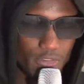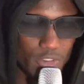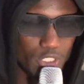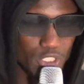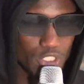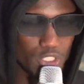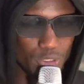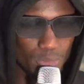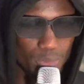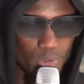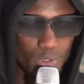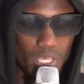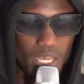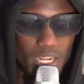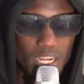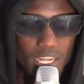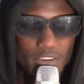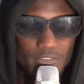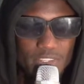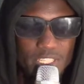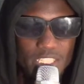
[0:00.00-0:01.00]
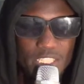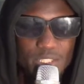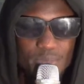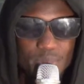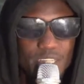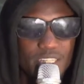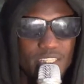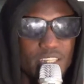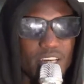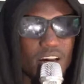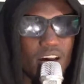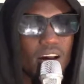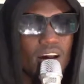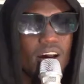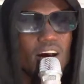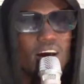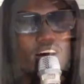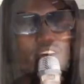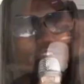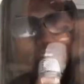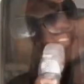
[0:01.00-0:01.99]
YouTube we are live, 8 media,
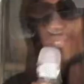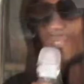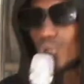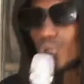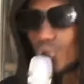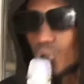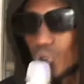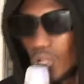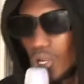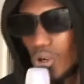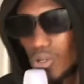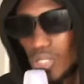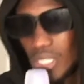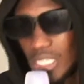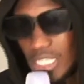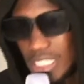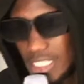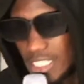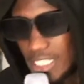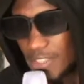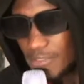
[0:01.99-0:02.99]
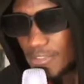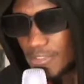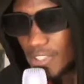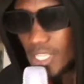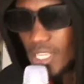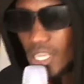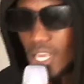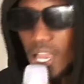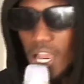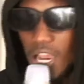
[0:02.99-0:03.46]
and Facebook we are on 8 TV.